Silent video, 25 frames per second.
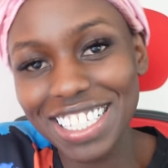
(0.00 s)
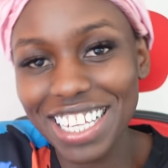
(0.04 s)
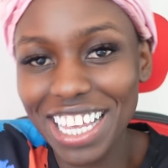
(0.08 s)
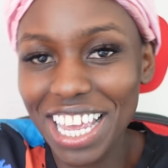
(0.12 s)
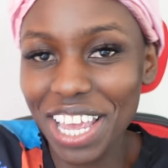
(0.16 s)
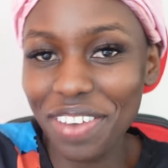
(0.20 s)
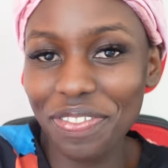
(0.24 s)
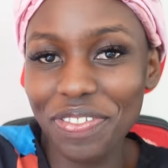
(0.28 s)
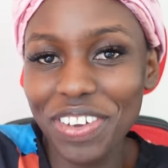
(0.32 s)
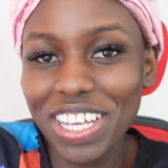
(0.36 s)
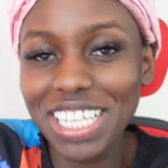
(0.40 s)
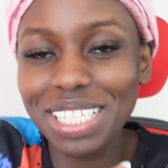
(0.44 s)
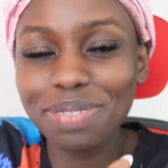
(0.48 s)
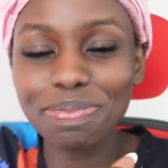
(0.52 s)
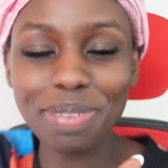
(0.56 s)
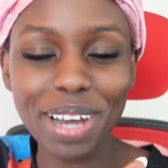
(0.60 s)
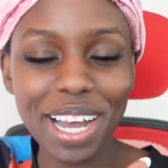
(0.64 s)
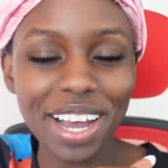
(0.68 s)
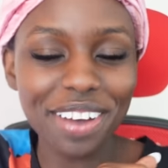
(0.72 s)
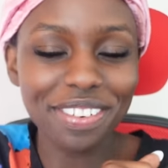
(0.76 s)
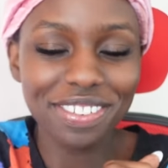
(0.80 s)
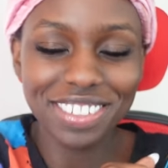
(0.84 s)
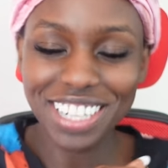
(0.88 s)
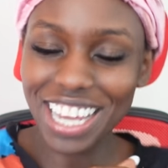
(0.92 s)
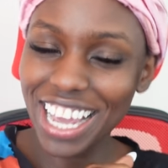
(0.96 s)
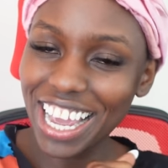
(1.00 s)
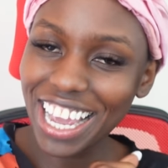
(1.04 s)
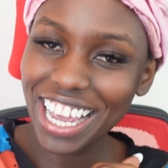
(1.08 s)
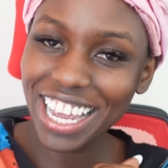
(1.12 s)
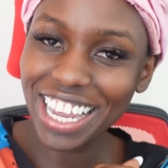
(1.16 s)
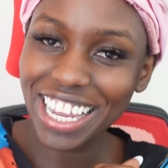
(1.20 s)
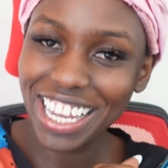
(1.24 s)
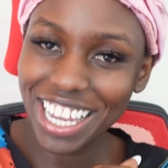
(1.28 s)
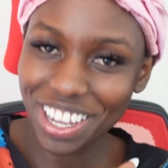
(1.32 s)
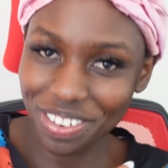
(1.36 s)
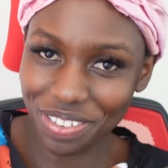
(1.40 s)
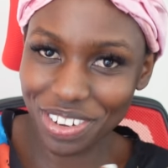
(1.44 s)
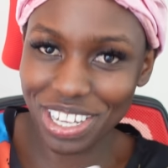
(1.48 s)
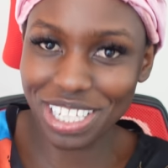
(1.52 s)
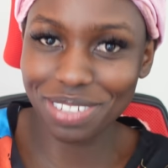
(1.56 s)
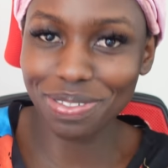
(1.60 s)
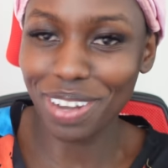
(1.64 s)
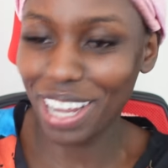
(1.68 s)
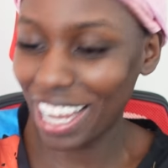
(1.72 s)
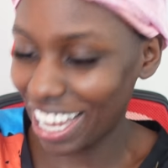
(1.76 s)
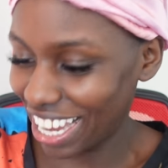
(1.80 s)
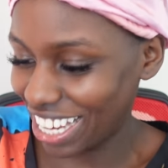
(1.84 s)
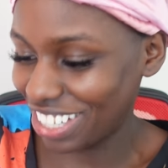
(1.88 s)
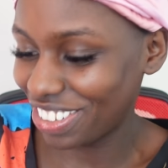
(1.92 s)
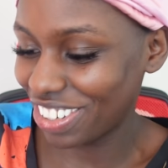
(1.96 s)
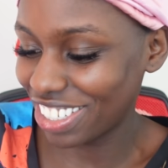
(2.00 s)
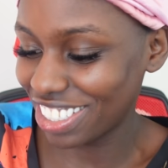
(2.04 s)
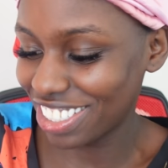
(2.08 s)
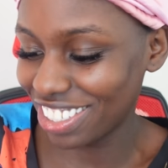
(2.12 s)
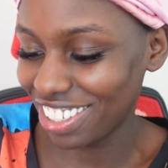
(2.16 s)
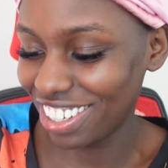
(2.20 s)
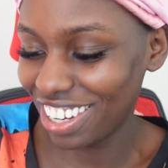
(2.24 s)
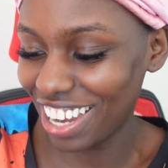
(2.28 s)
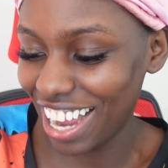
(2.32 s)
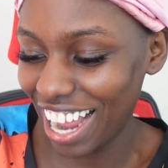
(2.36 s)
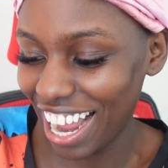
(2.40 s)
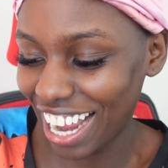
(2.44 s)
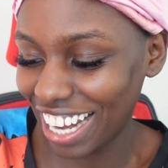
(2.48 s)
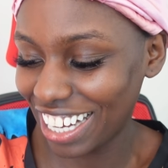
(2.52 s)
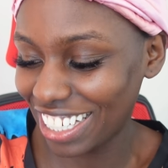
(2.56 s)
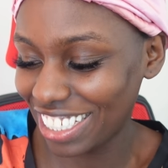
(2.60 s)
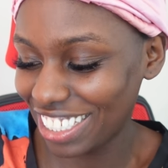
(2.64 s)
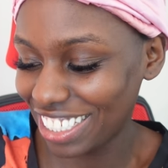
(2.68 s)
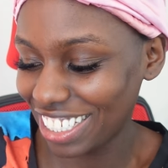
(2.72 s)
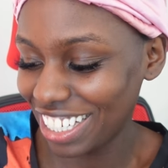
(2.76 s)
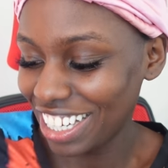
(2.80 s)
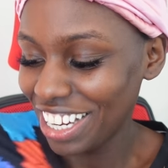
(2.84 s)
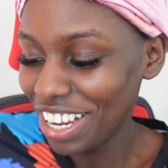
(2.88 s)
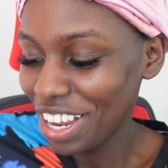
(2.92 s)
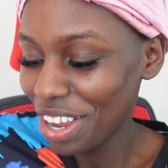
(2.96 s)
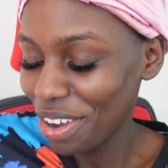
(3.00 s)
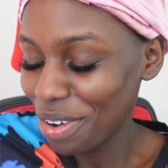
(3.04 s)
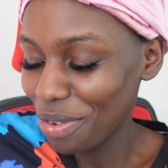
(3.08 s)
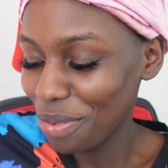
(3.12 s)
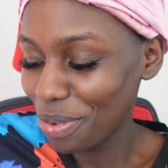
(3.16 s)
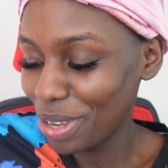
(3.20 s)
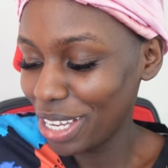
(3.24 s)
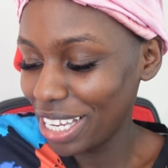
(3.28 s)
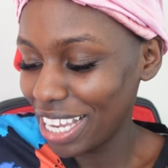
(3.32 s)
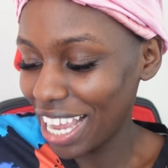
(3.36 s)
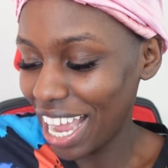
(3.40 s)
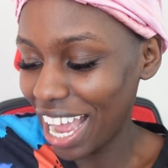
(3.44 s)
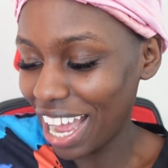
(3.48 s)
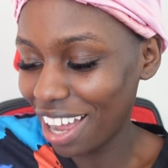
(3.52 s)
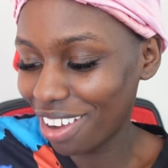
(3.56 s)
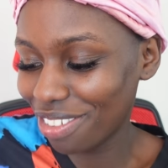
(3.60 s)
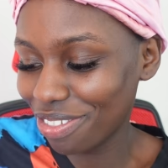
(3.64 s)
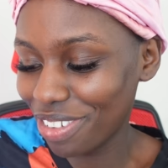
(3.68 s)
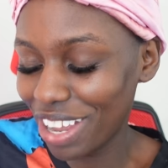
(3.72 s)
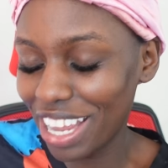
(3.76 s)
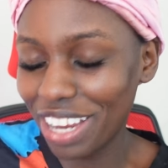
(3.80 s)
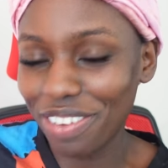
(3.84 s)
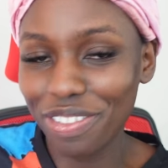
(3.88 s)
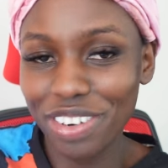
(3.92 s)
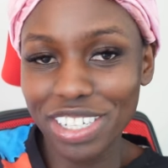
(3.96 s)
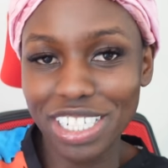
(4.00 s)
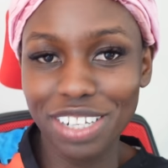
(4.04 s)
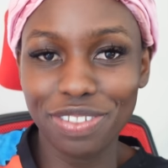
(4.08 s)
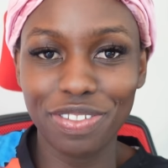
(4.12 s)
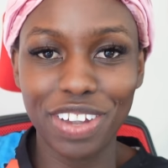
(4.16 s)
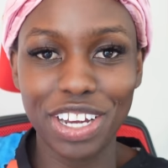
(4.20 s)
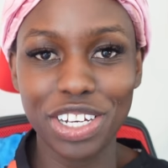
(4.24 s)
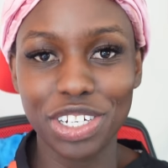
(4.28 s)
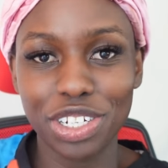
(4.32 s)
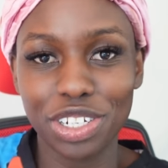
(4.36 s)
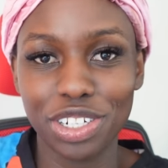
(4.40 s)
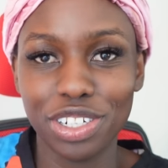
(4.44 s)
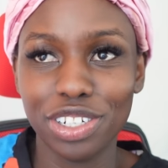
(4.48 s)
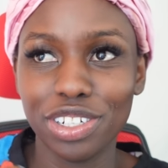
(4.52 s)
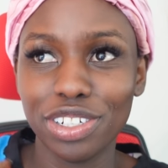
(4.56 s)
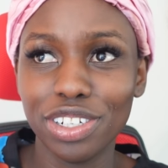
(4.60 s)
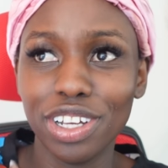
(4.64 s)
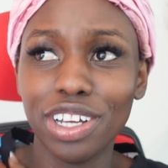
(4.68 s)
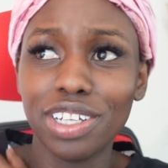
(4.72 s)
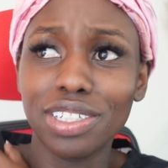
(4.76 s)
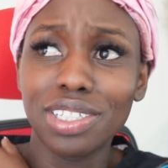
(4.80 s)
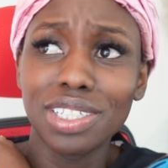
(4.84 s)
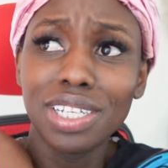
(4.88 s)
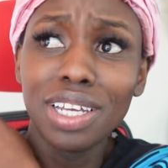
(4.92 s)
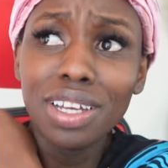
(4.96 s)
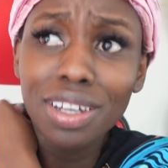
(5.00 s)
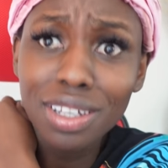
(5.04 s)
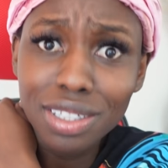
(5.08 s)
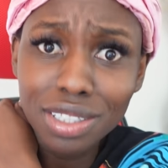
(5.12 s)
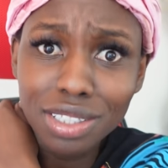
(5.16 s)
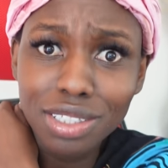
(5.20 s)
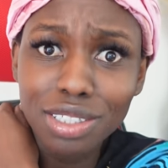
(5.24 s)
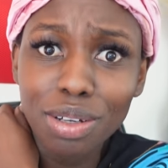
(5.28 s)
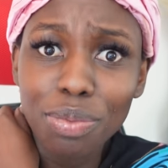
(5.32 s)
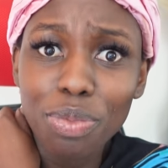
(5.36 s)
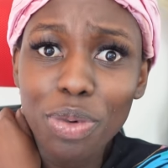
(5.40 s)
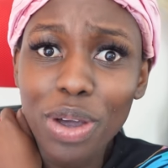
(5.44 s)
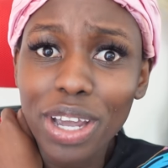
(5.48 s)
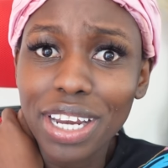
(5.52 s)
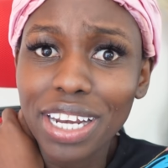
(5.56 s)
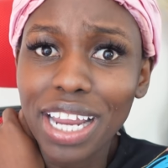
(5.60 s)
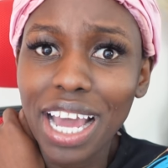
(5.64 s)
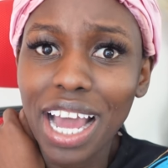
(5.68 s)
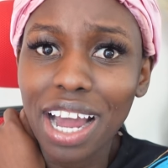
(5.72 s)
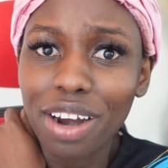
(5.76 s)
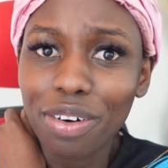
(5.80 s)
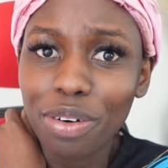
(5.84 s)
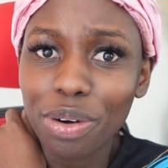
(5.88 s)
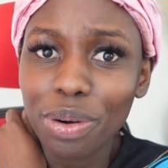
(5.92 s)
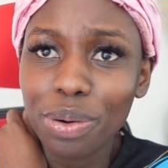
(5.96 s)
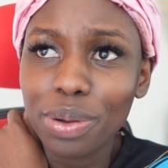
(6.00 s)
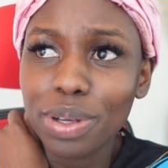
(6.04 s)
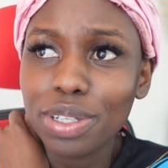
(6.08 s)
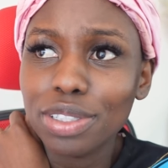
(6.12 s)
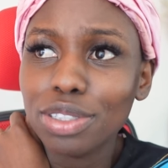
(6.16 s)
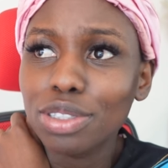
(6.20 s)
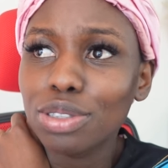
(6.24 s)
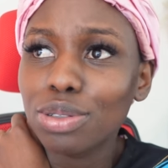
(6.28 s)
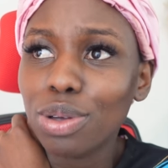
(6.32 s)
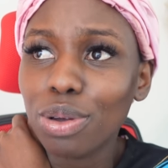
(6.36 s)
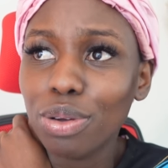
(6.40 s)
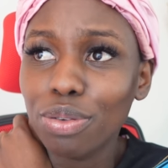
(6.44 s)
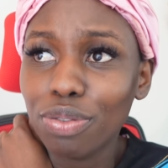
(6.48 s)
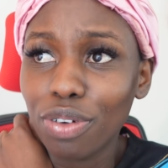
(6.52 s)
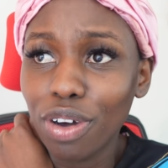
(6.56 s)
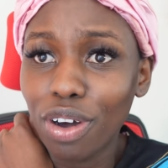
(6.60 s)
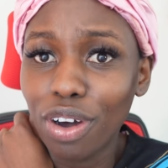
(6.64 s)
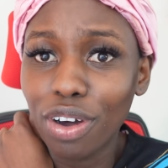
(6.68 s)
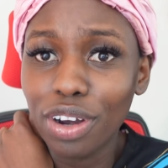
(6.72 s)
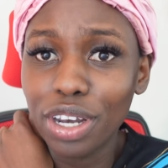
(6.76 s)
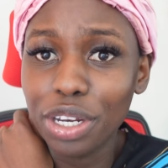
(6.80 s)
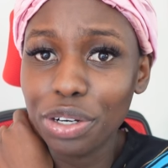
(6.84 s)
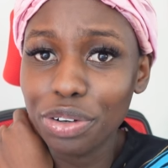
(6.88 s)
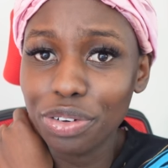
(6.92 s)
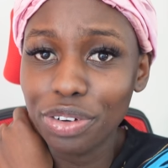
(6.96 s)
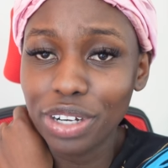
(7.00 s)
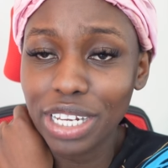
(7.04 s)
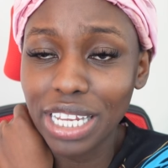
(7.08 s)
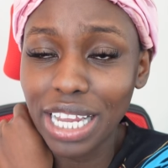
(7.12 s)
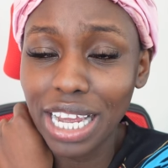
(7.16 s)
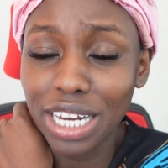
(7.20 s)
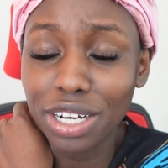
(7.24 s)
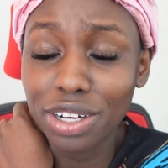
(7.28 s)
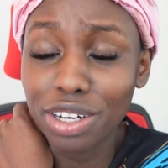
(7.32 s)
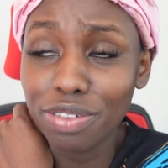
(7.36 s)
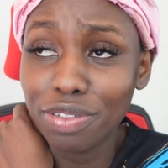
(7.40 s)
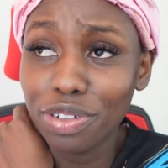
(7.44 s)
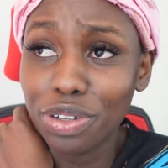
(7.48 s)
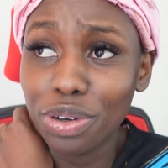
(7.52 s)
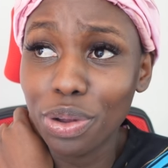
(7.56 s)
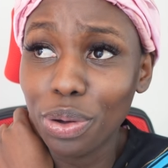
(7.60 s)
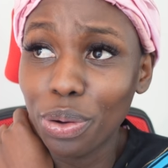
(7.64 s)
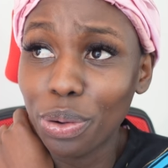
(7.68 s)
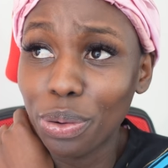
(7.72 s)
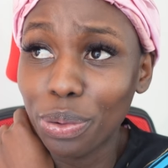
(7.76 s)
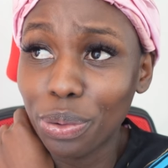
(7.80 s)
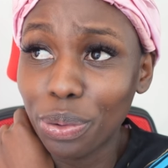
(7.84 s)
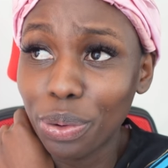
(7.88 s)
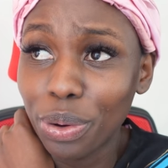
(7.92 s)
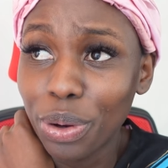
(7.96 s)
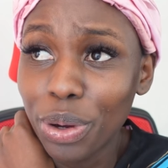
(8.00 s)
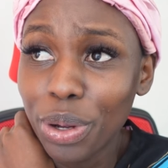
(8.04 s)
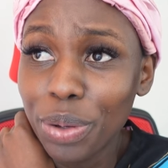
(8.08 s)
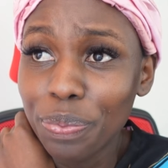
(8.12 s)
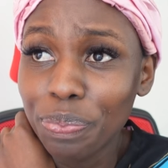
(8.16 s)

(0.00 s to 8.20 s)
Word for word: is Ify's birthday. Ify's my hairdresser and we have a reservation somewhere in Harrow. It's so far, literally, I don't even know.